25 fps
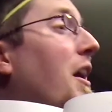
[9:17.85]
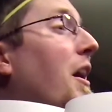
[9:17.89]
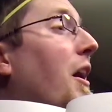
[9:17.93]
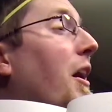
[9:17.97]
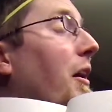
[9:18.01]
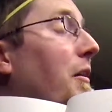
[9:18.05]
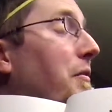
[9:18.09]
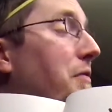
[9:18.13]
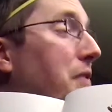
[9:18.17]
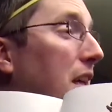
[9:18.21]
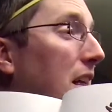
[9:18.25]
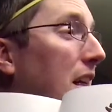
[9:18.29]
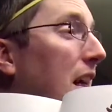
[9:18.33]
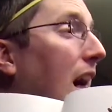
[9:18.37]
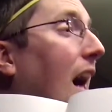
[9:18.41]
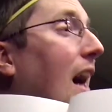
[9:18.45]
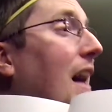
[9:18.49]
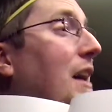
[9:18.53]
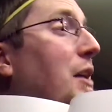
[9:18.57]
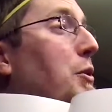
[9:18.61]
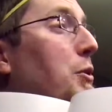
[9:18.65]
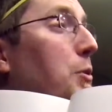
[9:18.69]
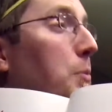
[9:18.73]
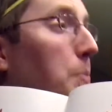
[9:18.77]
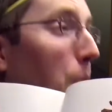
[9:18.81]
of the
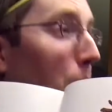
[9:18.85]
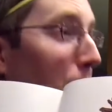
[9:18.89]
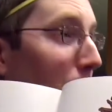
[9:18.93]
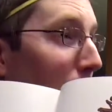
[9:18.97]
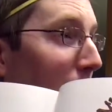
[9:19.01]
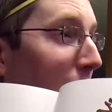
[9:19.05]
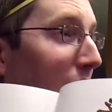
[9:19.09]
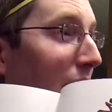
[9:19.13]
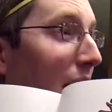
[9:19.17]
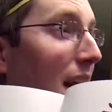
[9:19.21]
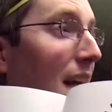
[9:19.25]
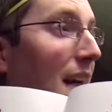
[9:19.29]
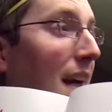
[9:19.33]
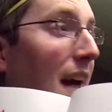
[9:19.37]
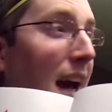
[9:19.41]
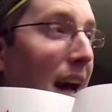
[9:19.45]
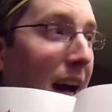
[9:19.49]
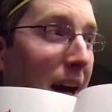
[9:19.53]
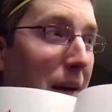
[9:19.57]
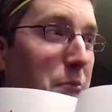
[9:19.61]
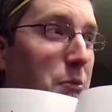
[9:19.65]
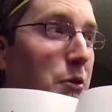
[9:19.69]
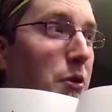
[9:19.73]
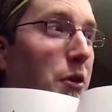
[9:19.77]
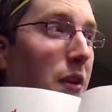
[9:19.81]
guy who played
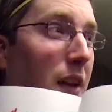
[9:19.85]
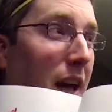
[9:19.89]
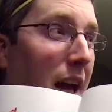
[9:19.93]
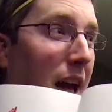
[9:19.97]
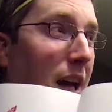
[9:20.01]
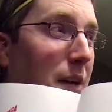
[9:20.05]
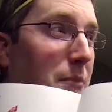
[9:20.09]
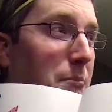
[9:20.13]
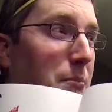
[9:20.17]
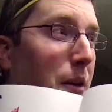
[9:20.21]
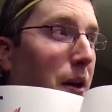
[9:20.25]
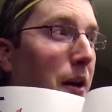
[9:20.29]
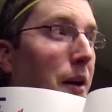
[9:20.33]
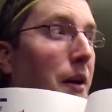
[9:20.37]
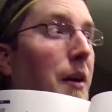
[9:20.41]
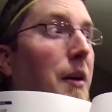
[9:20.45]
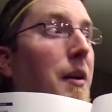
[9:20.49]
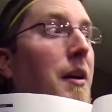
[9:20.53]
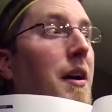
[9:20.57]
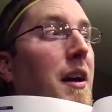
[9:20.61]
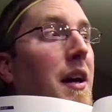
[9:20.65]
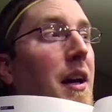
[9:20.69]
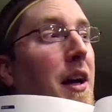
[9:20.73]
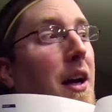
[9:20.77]
Admiral Akbar